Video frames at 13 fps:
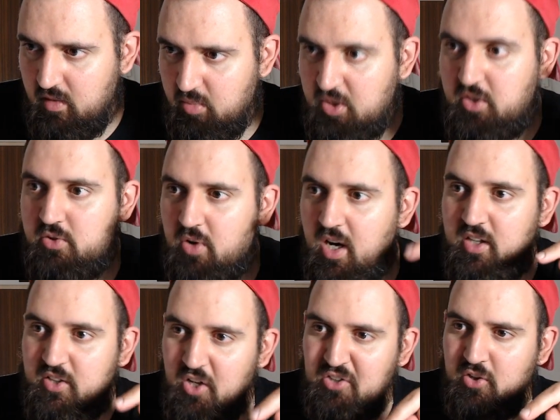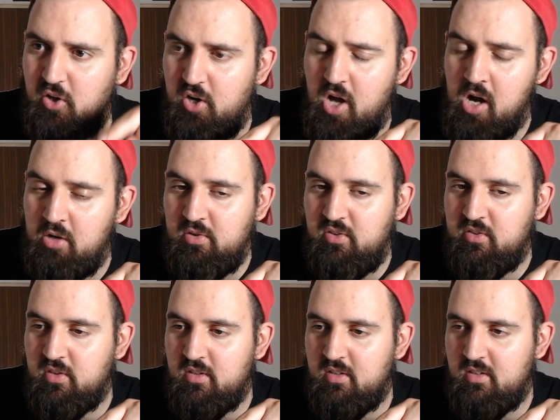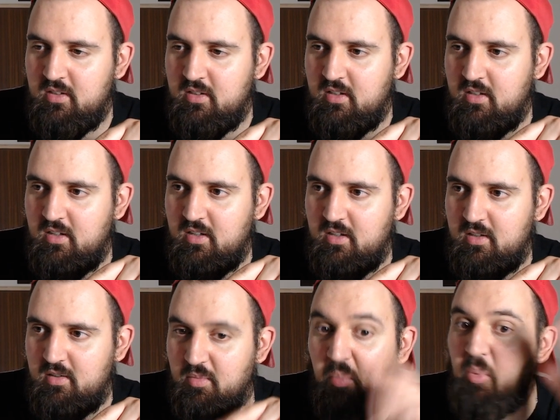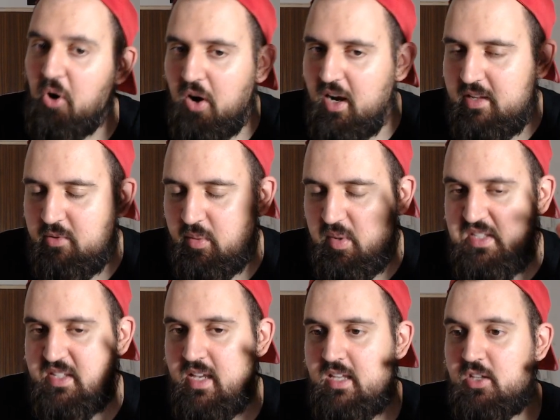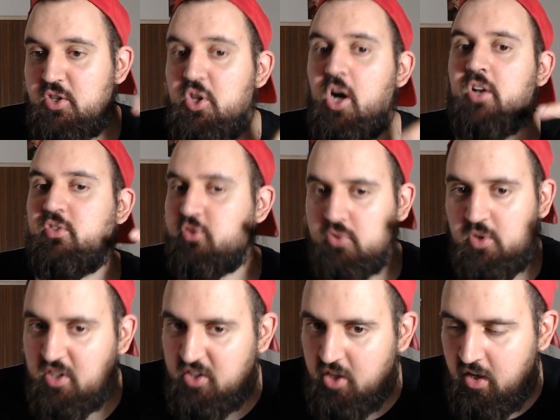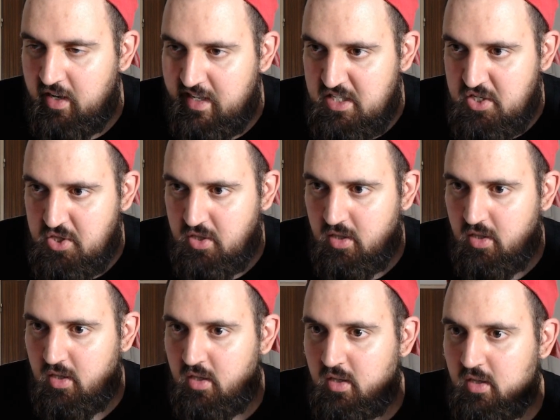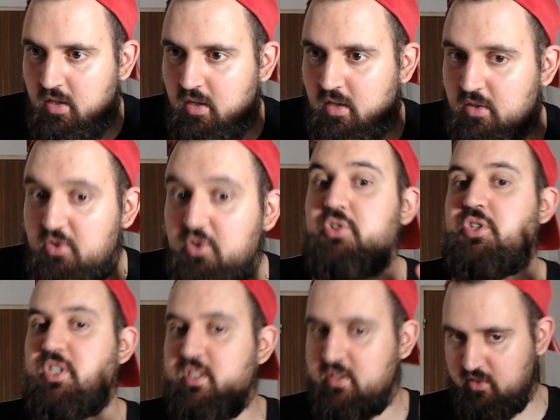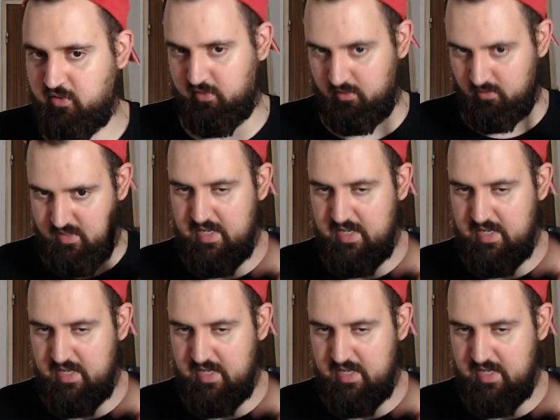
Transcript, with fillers: but you are not allowed morally when I say not to acknowledge the genius